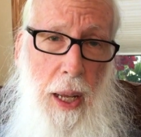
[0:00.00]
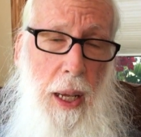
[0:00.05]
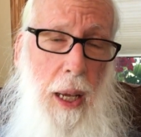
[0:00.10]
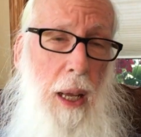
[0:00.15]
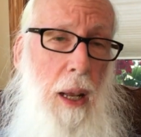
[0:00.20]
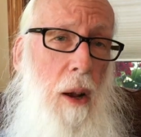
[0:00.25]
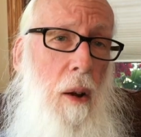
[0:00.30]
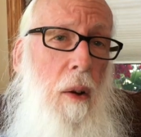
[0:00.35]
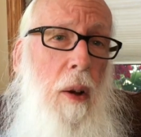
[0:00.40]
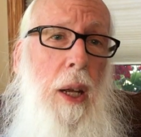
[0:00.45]

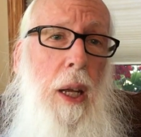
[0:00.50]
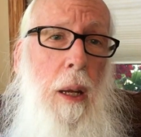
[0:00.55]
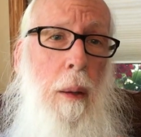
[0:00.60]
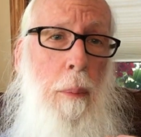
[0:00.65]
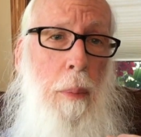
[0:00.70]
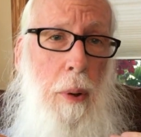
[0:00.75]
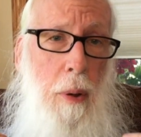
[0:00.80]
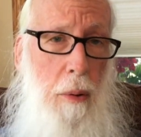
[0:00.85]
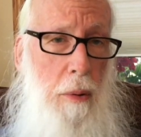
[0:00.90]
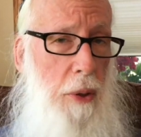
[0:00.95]
You know,
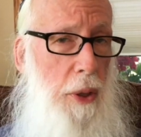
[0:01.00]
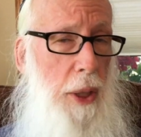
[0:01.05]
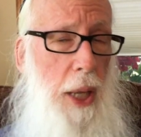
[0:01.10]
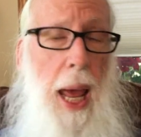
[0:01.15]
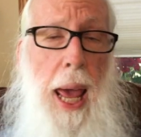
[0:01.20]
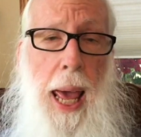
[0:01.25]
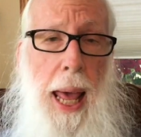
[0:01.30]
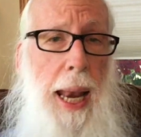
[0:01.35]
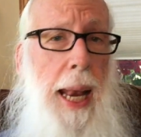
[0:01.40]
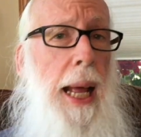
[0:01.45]
Hebrews.
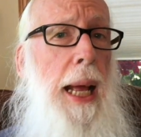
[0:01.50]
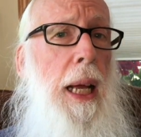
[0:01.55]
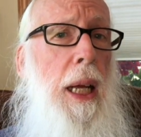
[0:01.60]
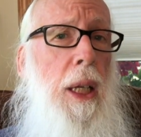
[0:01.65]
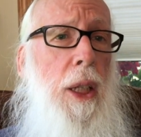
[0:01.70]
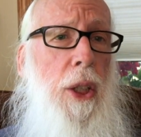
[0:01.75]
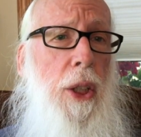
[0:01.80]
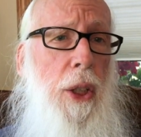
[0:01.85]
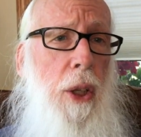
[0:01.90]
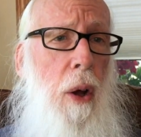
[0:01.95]
And
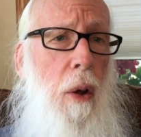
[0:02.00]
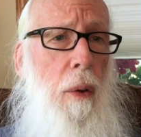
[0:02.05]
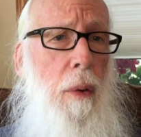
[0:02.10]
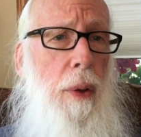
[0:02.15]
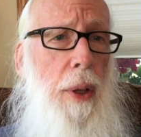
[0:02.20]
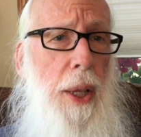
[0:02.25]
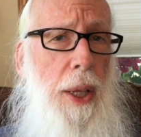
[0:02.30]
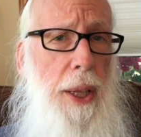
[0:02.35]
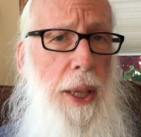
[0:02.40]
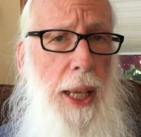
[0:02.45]

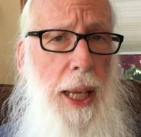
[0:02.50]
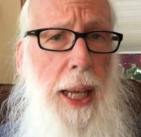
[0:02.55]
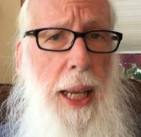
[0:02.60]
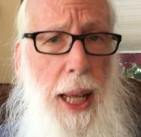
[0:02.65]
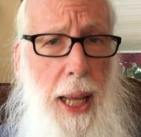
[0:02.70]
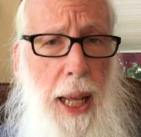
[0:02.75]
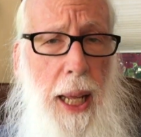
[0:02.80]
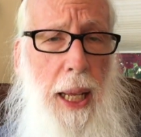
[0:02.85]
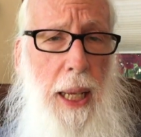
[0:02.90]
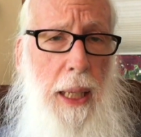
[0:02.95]
so the
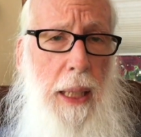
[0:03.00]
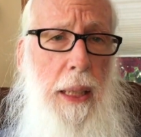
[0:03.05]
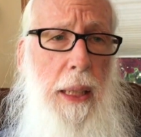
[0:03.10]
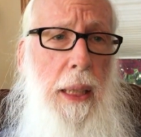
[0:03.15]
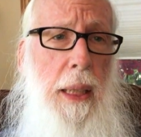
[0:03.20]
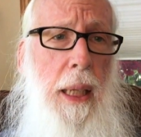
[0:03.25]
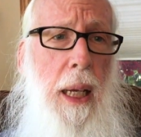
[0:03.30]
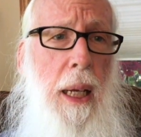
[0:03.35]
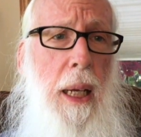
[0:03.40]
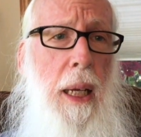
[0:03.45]
thing
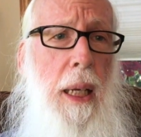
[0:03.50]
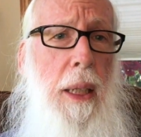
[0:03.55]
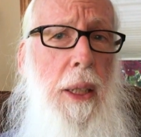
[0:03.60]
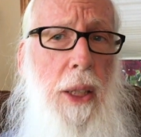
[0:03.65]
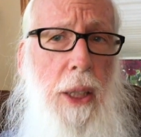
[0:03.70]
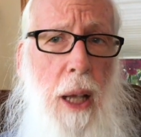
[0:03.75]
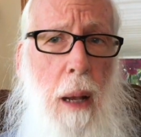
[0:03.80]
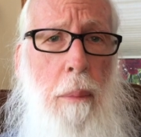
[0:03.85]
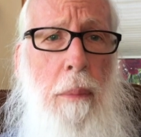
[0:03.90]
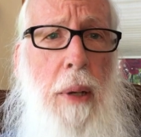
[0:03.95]
is,
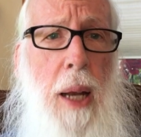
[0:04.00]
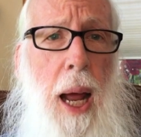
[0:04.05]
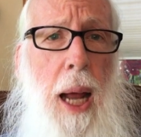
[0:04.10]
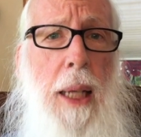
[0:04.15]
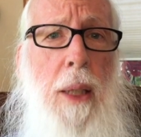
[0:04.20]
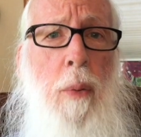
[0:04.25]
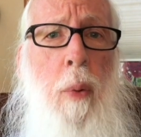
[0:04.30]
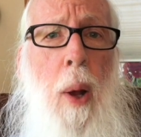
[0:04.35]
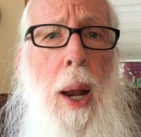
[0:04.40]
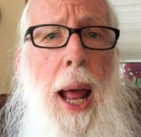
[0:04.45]

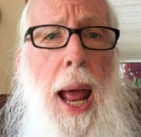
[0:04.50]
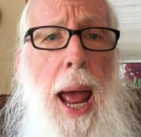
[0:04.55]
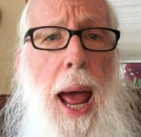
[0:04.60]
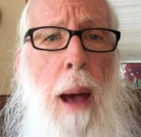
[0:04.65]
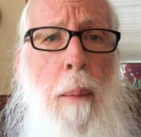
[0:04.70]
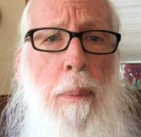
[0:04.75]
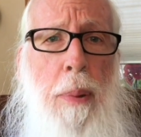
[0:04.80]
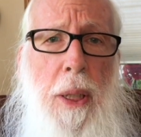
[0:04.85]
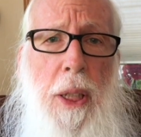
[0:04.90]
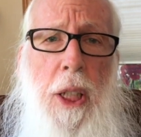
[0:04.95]
Sometimes what
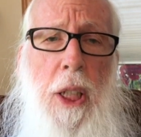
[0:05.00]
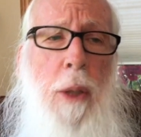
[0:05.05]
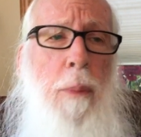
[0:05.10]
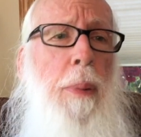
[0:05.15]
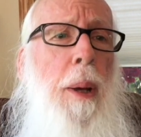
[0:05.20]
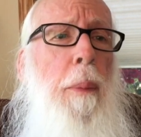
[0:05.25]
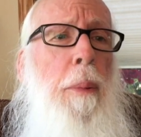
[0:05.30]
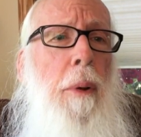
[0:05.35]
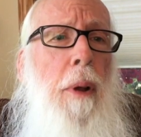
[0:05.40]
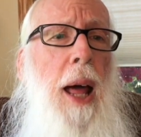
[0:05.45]
happens is
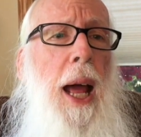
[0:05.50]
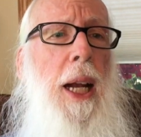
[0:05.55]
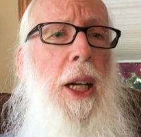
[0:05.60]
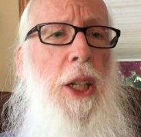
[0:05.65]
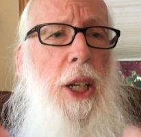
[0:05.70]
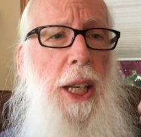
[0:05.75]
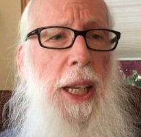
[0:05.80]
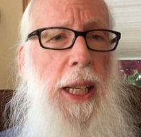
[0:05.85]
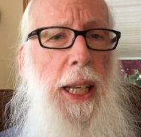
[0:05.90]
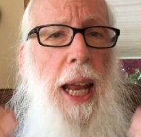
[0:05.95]
people
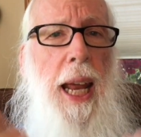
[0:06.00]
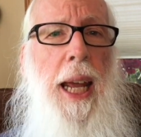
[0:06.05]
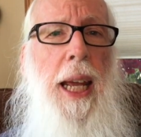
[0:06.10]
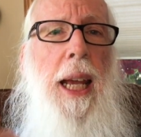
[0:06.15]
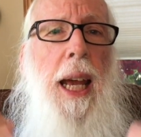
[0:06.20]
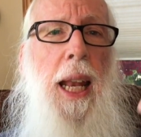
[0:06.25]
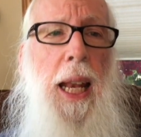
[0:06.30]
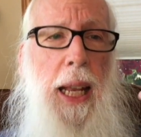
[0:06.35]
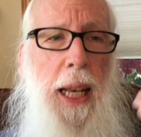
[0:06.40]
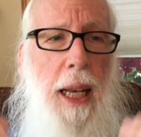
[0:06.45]
actually
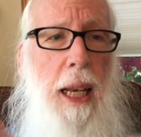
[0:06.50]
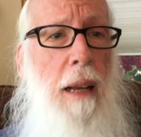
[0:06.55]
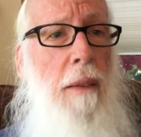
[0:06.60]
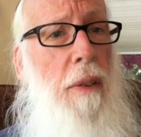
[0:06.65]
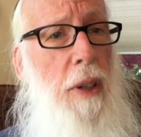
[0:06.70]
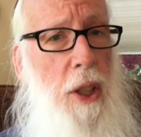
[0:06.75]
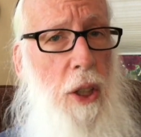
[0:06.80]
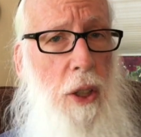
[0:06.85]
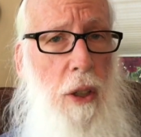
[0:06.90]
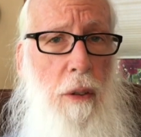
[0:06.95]
take an
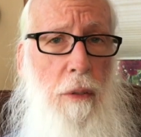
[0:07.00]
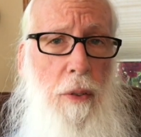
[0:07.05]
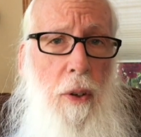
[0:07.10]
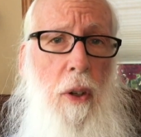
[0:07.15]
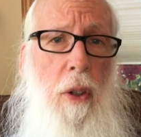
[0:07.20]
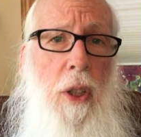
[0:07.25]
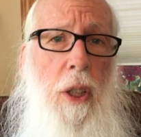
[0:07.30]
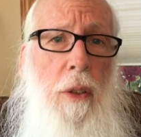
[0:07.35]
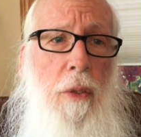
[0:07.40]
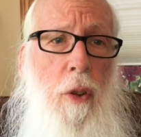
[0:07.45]
individual
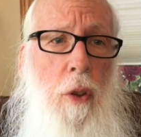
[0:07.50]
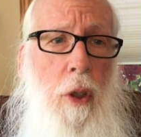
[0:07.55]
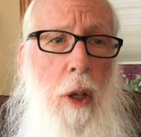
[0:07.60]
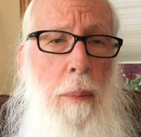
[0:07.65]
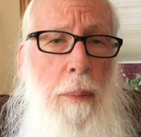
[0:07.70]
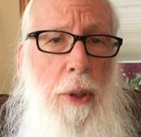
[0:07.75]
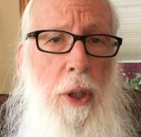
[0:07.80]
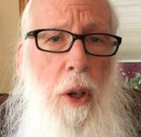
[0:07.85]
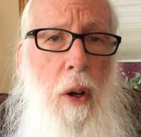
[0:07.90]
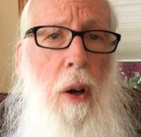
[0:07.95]
verse of
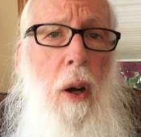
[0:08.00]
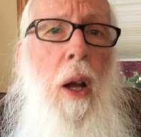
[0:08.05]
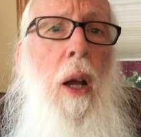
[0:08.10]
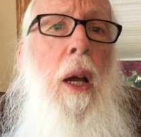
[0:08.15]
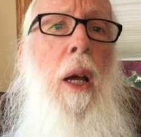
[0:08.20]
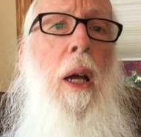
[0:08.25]
Scripture